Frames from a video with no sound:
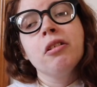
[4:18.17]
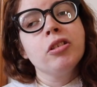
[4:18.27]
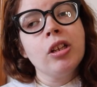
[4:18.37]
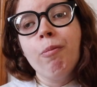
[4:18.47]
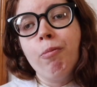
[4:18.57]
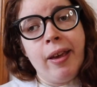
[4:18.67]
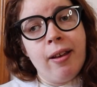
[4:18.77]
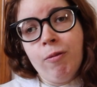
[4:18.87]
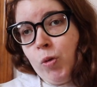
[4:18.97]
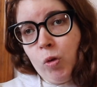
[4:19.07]
some
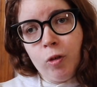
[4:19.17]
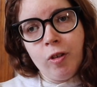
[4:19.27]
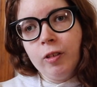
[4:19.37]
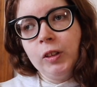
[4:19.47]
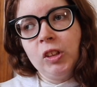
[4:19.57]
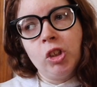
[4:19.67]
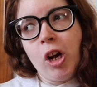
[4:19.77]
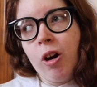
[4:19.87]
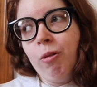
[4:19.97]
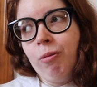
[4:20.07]
weird rules,
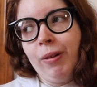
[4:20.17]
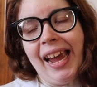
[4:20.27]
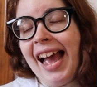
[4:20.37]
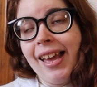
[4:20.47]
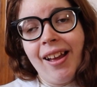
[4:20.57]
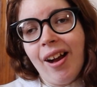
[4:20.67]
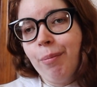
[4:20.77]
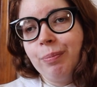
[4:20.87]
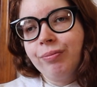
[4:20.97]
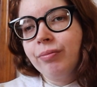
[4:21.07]
so we ended
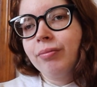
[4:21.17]
up